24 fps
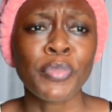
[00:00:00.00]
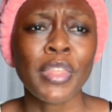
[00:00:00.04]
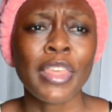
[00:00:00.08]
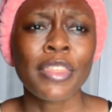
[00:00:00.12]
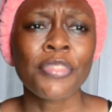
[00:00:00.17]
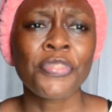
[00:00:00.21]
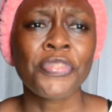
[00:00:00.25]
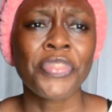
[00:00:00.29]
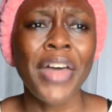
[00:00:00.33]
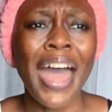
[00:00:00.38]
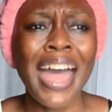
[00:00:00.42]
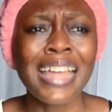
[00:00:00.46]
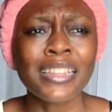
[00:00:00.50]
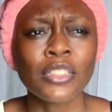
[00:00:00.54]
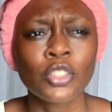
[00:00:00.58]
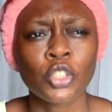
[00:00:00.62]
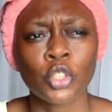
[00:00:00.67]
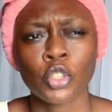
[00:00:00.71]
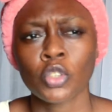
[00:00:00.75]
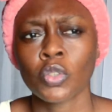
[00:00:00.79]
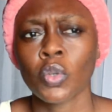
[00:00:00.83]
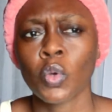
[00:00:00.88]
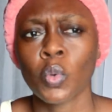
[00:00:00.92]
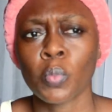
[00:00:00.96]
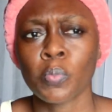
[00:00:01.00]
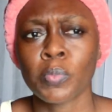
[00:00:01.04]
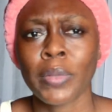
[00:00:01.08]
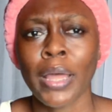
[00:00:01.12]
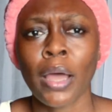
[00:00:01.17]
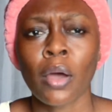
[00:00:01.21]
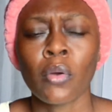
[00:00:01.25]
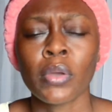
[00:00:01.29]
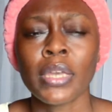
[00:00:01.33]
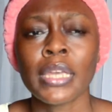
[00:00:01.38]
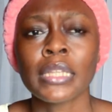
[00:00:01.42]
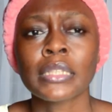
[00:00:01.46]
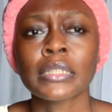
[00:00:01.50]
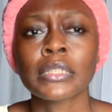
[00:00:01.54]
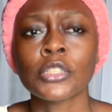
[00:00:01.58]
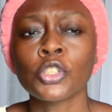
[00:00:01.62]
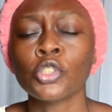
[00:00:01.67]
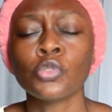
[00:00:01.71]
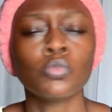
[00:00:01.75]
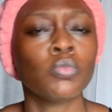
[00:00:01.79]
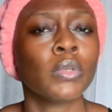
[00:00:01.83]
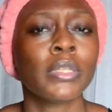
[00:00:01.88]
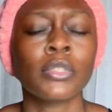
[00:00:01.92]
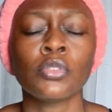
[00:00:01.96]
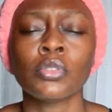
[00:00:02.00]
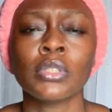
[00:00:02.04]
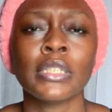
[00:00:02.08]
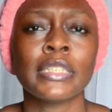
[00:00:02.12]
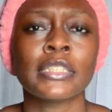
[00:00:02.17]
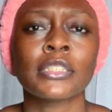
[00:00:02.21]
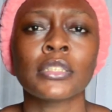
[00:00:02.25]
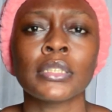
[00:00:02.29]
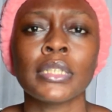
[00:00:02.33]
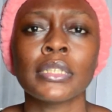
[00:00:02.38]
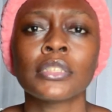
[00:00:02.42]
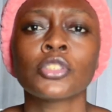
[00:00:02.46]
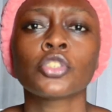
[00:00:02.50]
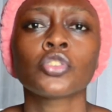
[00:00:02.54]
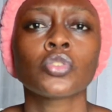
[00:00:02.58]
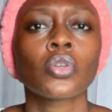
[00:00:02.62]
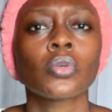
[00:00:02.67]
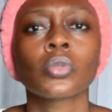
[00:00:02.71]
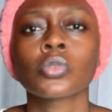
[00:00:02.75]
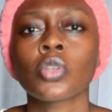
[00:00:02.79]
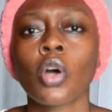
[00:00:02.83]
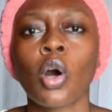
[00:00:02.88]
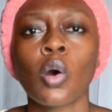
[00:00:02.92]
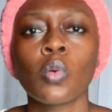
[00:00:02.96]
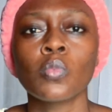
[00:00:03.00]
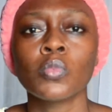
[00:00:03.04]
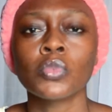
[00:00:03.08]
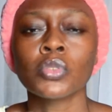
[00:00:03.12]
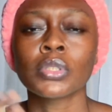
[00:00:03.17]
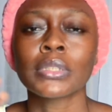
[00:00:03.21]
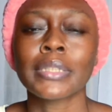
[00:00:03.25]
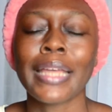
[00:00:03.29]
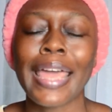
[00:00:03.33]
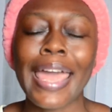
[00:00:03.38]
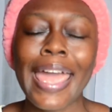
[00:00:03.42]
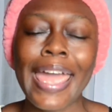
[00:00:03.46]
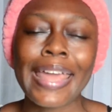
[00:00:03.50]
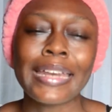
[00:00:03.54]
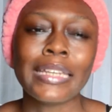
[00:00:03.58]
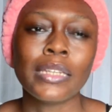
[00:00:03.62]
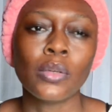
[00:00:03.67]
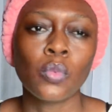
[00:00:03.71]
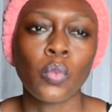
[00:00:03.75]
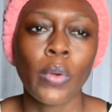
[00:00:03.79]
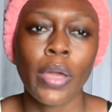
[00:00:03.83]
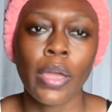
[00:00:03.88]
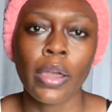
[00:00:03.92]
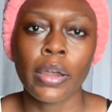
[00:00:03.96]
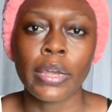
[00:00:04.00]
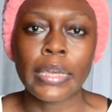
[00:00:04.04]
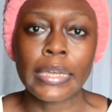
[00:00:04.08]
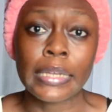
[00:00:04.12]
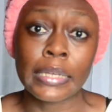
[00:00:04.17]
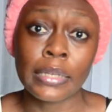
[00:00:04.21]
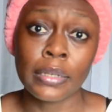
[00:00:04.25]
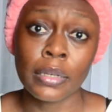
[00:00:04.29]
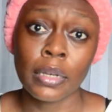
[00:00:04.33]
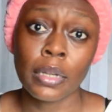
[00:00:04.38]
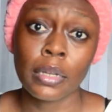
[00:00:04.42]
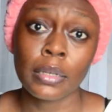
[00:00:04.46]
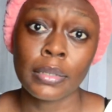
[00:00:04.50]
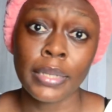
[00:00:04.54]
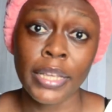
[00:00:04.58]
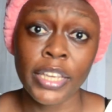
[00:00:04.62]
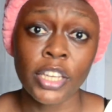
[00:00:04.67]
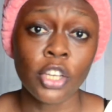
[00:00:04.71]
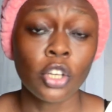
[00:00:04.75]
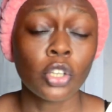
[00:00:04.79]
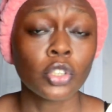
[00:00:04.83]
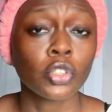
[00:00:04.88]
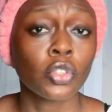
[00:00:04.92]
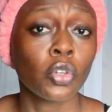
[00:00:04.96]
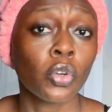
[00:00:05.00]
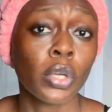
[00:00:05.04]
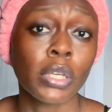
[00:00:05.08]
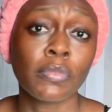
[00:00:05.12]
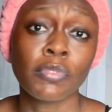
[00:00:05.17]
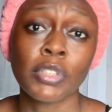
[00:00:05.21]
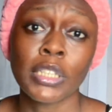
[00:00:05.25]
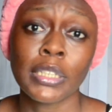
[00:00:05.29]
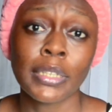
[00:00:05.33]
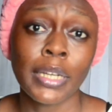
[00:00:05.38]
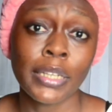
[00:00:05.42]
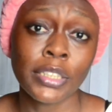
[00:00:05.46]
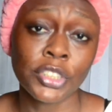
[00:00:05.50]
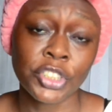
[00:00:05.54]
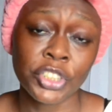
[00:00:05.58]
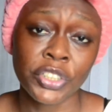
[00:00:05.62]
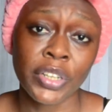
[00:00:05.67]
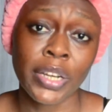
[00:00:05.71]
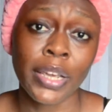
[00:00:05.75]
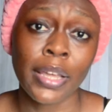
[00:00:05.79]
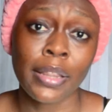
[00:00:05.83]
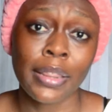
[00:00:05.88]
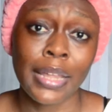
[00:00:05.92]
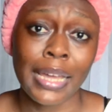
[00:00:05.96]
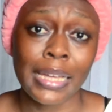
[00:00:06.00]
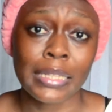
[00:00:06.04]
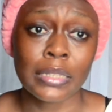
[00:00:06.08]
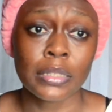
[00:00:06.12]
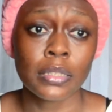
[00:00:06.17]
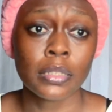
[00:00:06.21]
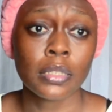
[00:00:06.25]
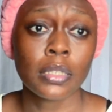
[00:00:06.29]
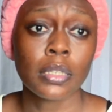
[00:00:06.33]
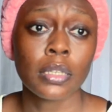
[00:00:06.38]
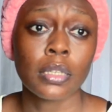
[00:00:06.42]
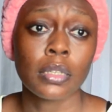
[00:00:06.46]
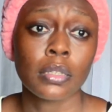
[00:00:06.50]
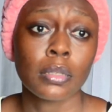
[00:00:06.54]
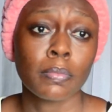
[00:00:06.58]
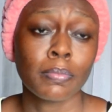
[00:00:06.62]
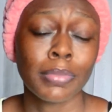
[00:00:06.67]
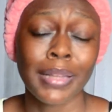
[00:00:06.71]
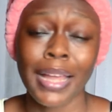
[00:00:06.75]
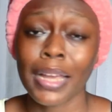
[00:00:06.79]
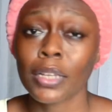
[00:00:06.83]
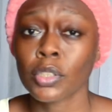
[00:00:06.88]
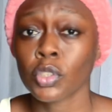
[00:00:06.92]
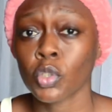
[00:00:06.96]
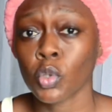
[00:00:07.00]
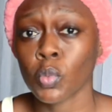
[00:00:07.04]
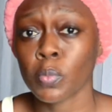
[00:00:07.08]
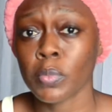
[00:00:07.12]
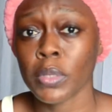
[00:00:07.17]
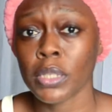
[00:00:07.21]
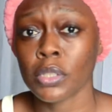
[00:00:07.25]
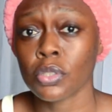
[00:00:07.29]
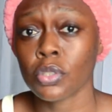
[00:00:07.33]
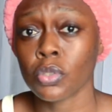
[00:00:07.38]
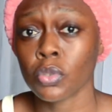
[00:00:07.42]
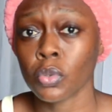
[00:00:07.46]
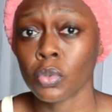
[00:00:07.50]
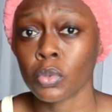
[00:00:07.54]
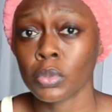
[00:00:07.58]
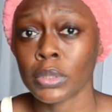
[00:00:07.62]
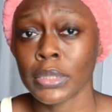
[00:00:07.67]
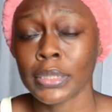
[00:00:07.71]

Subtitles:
That soap now, it's sold almost anywhere in Lagos or even in Nigeria that black soap is sold.